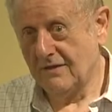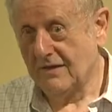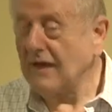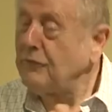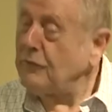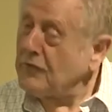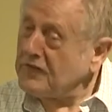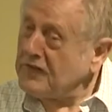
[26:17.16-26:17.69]

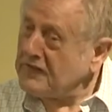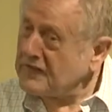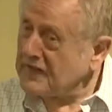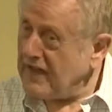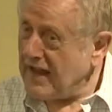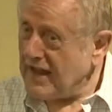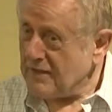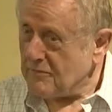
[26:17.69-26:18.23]
That was his
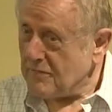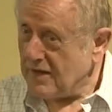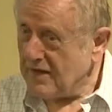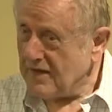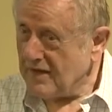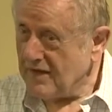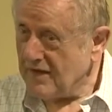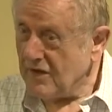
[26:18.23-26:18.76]
claim.
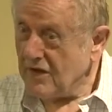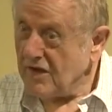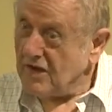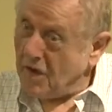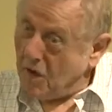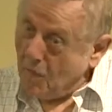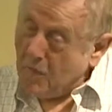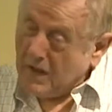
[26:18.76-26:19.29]

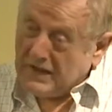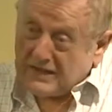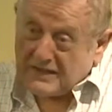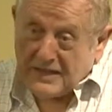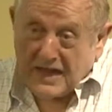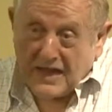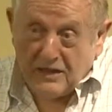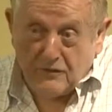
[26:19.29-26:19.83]
Well,
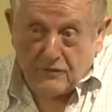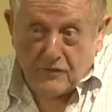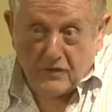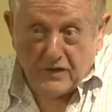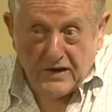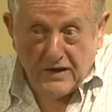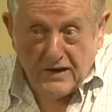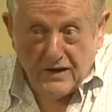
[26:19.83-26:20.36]
at
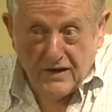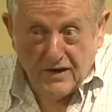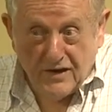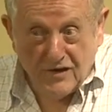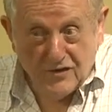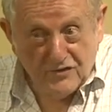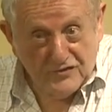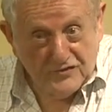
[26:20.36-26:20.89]
Calvary,
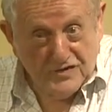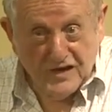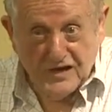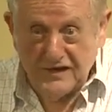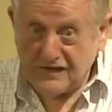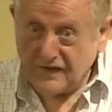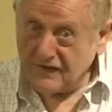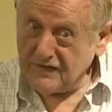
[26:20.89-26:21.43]

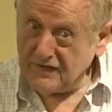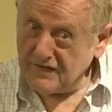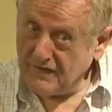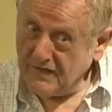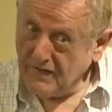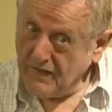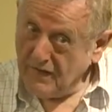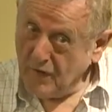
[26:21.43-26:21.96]
Jesus
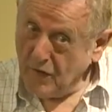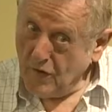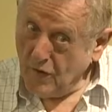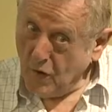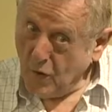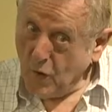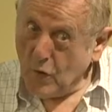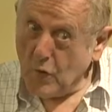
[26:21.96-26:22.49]

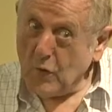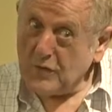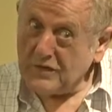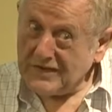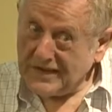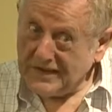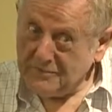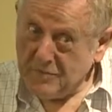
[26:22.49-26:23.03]

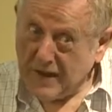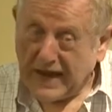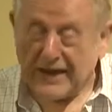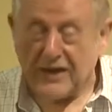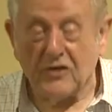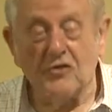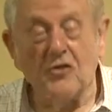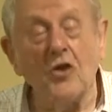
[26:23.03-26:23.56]
earned it
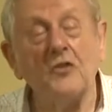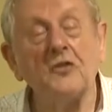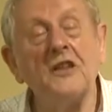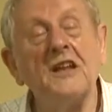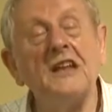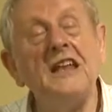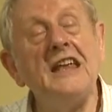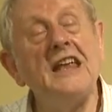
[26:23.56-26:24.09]
back. Not
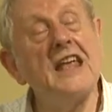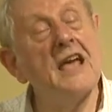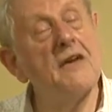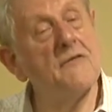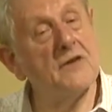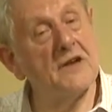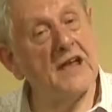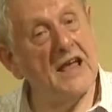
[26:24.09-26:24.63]
that he
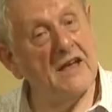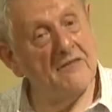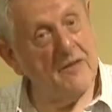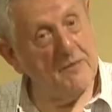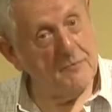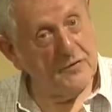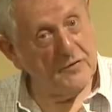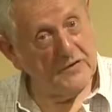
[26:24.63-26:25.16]
ever gave
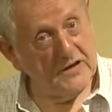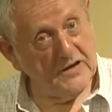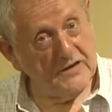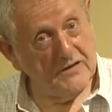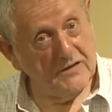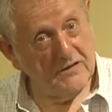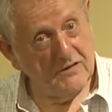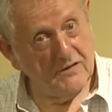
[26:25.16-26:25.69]
up on
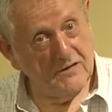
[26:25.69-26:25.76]
it.